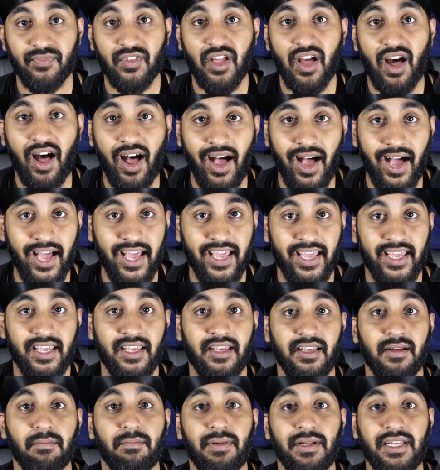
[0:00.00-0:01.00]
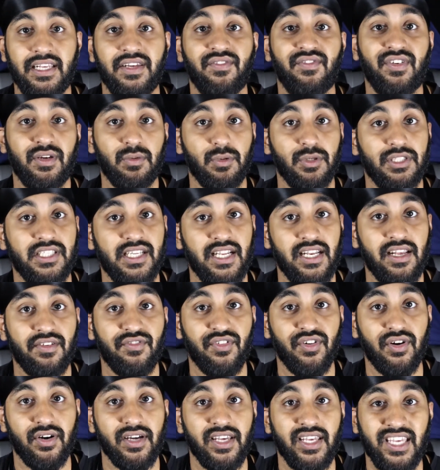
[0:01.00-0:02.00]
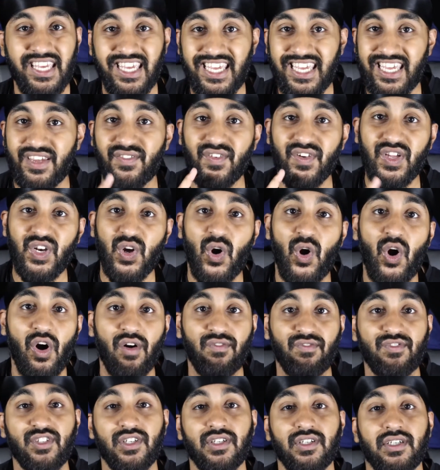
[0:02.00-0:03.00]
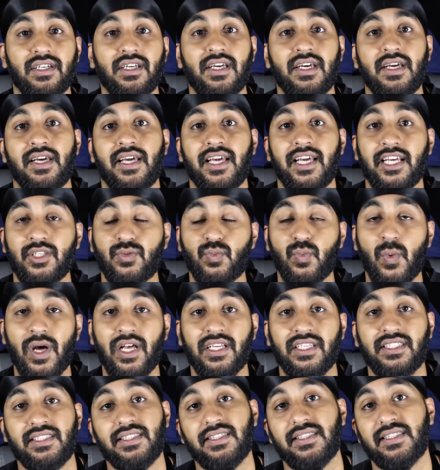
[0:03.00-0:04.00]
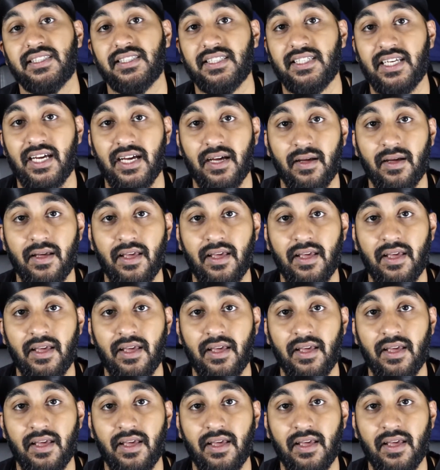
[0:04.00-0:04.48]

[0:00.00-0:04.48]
I believe he will deliver, even after his worst season yet.